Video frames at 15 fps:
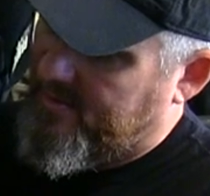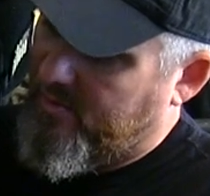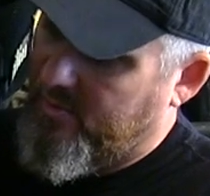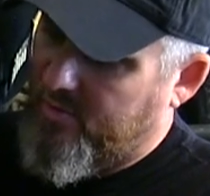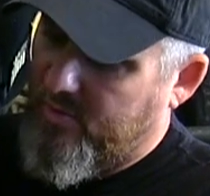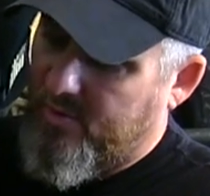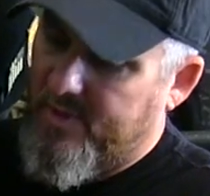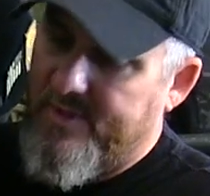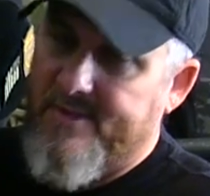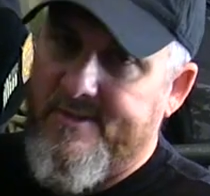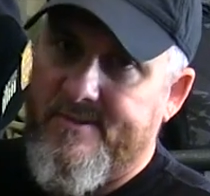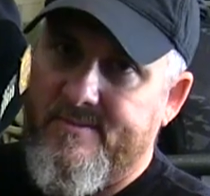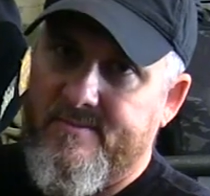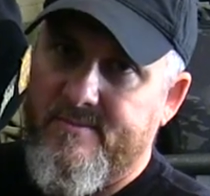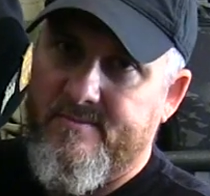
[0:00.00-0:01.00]
or
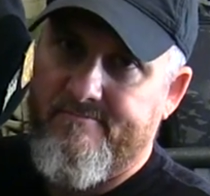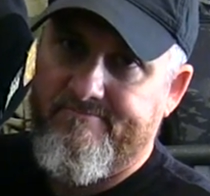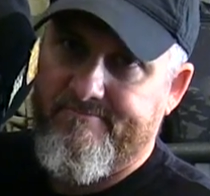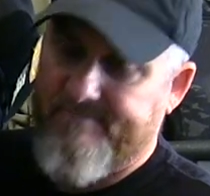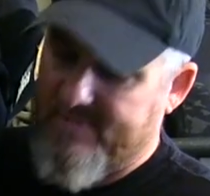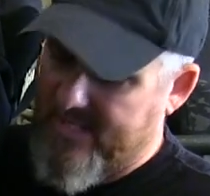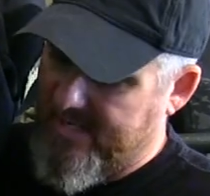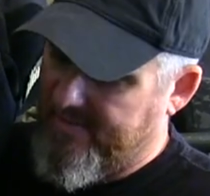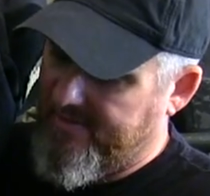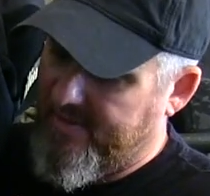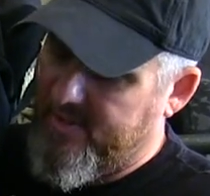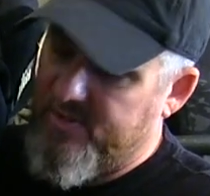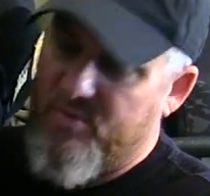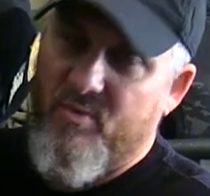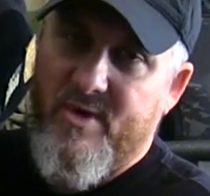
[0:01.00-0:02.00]

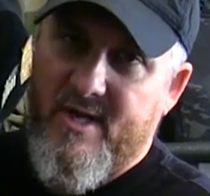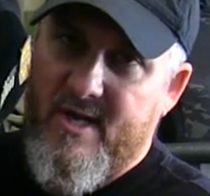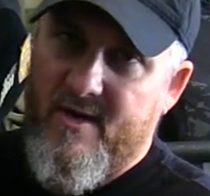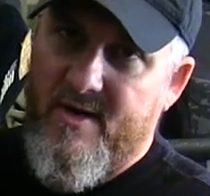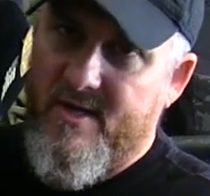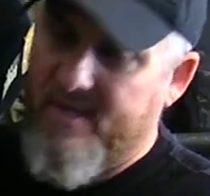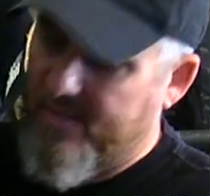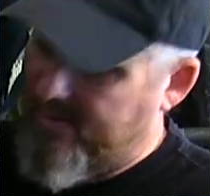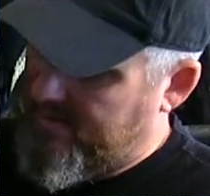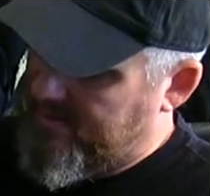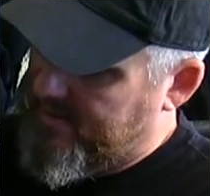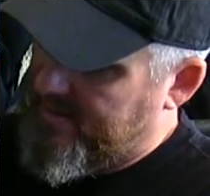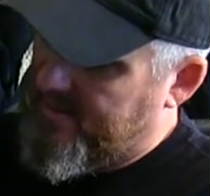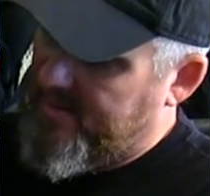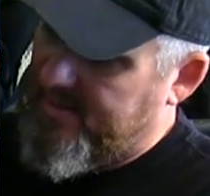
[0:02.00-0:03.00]
anything that you want to carry in here
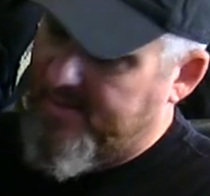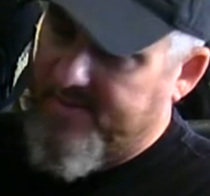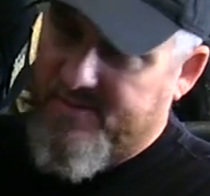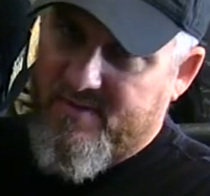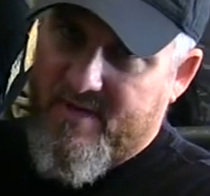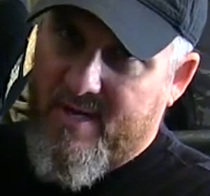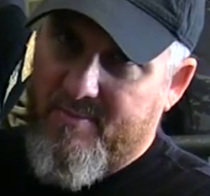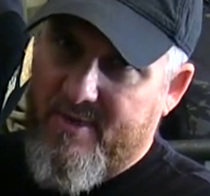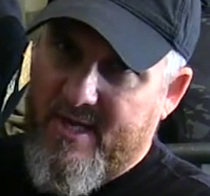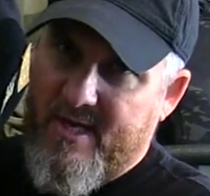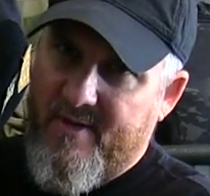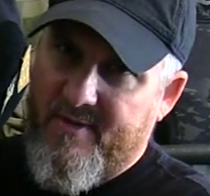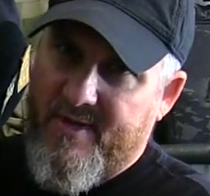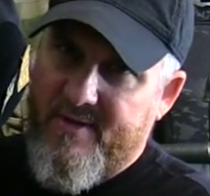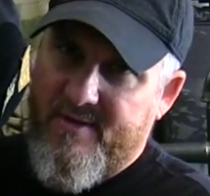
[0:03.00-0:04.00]
and strap
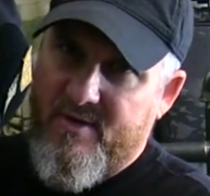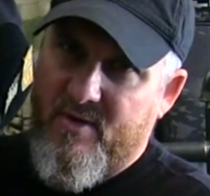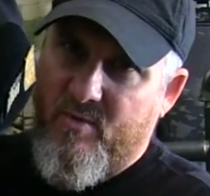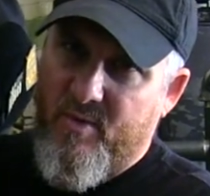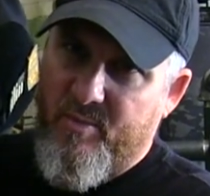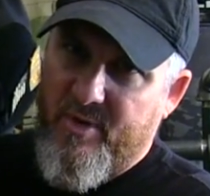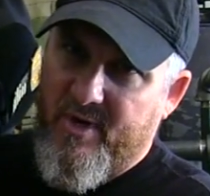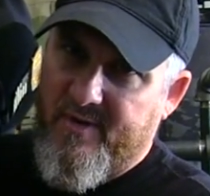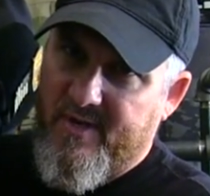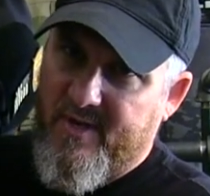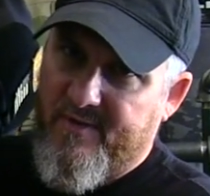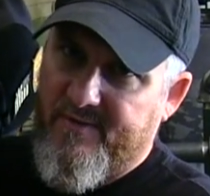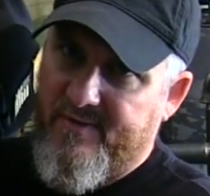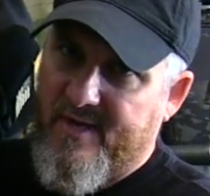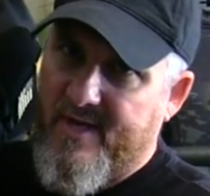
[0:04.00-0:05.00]
down that you don't want to put on the
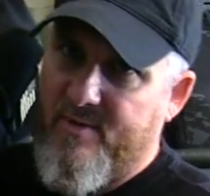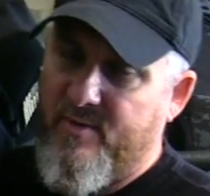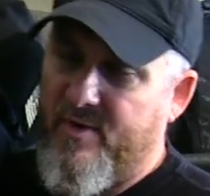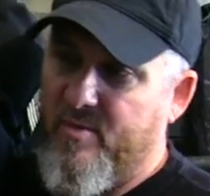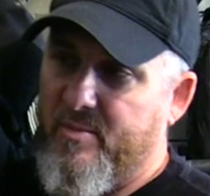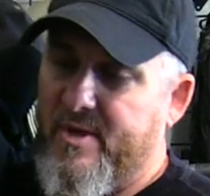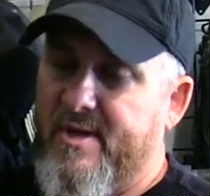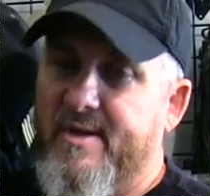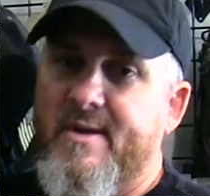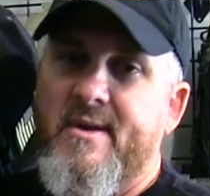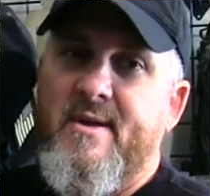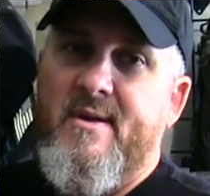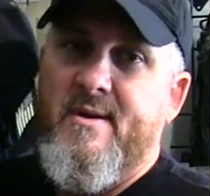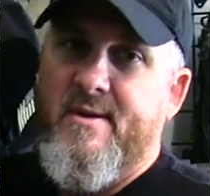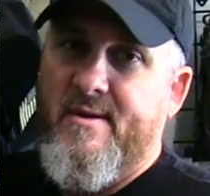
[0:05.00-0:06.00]
inside, whether it be
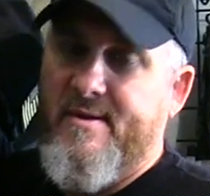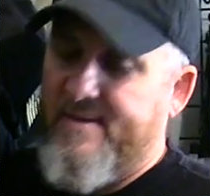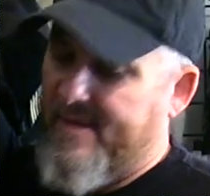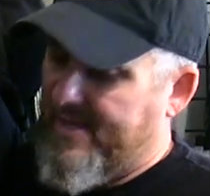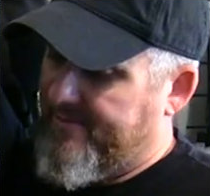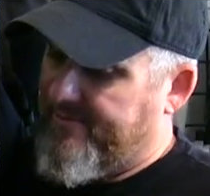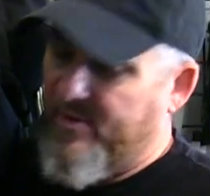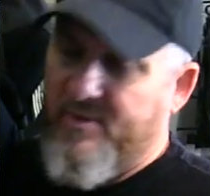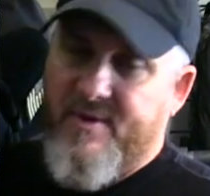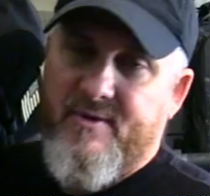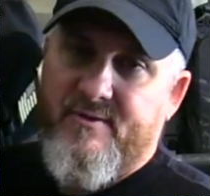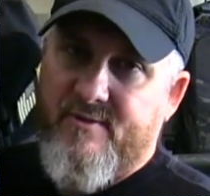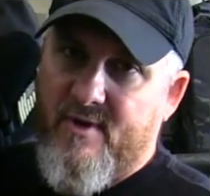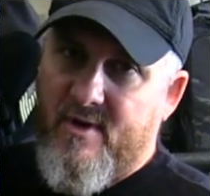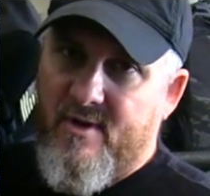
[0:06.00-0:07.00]
a folding
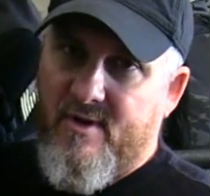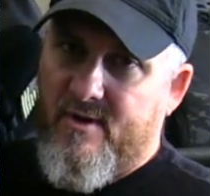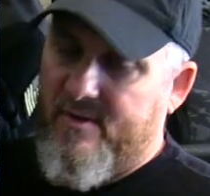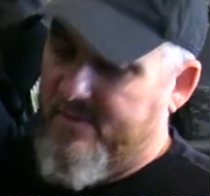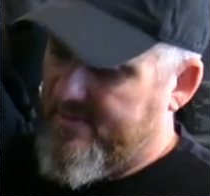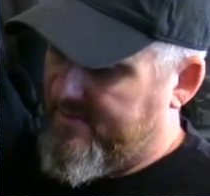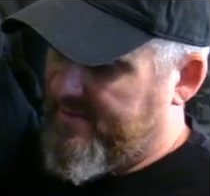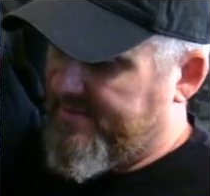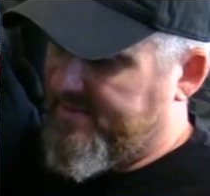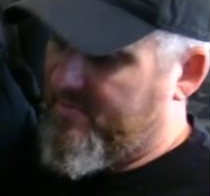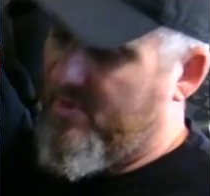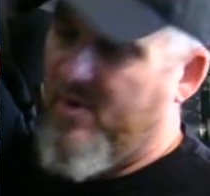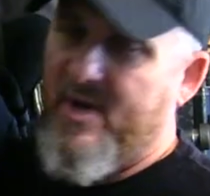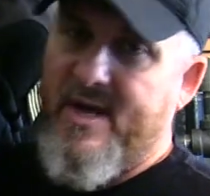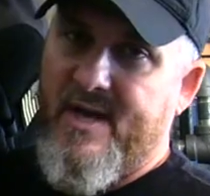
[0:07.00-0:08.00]
saw, a
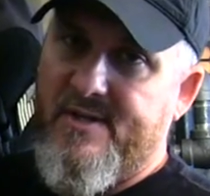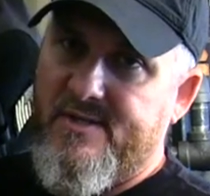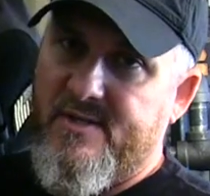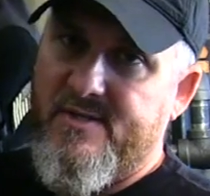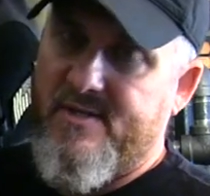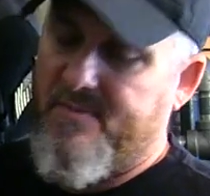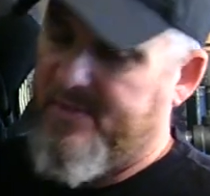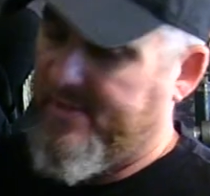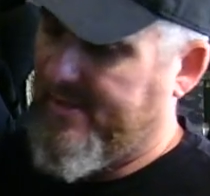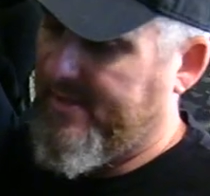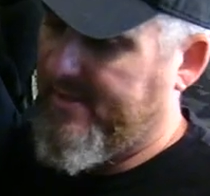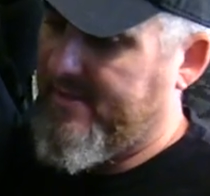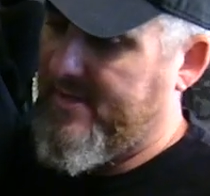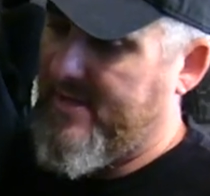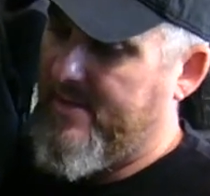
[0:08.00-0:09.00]
small hatchet, something
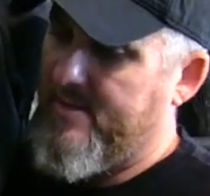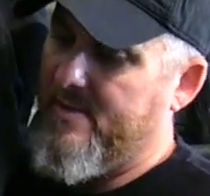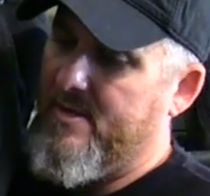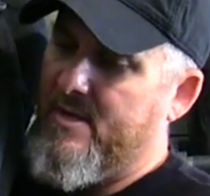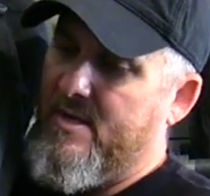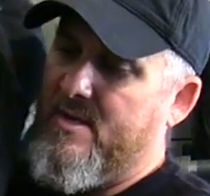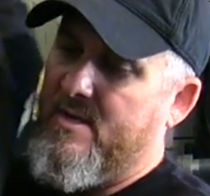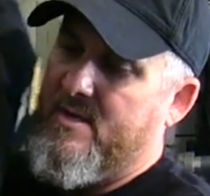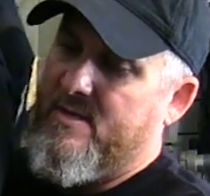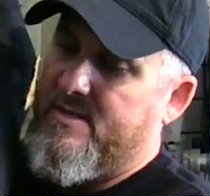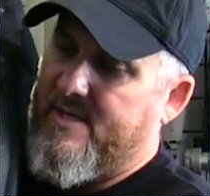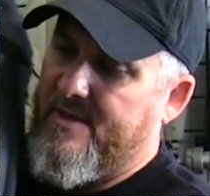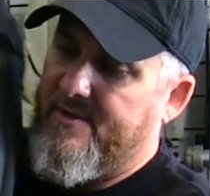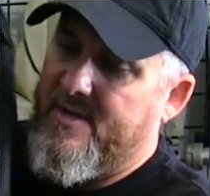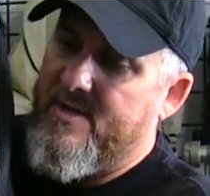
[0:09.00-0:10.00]
like that.
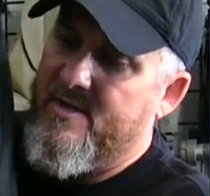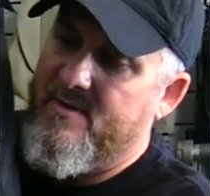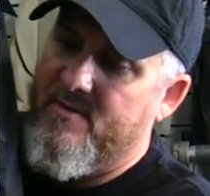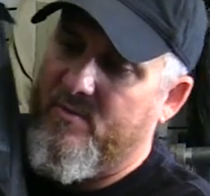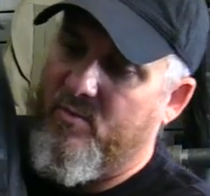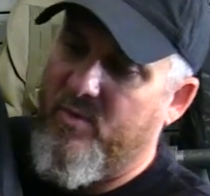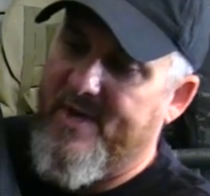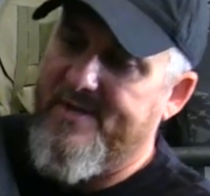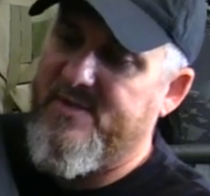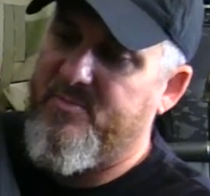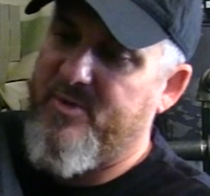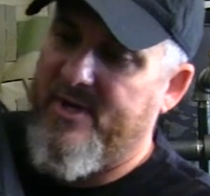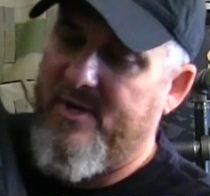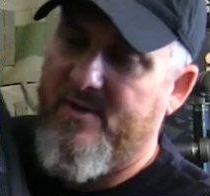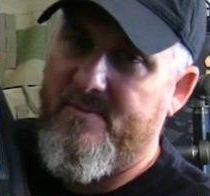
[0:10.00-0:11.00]
Now the waist
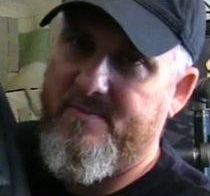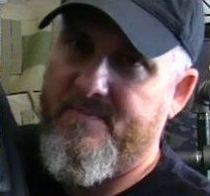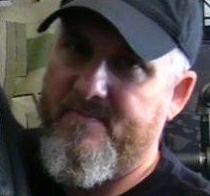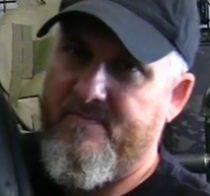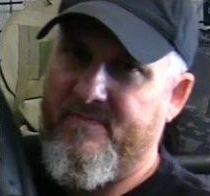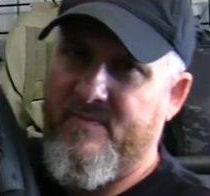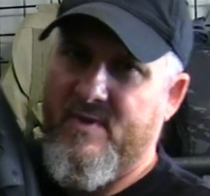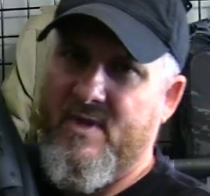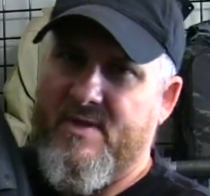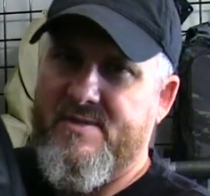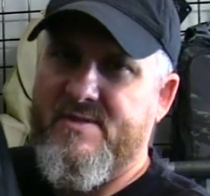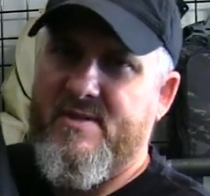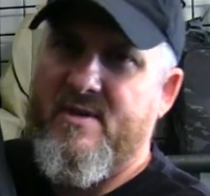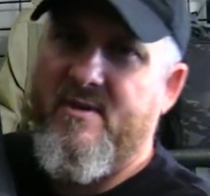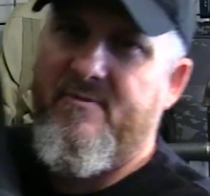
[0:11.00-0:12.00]
belt
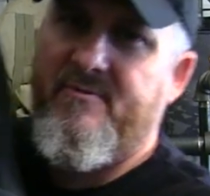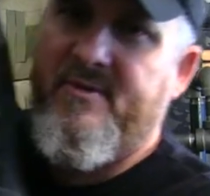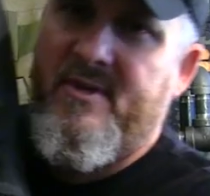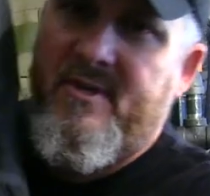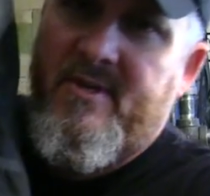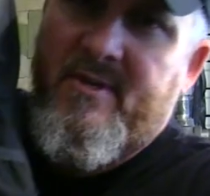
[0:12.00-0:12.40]
itself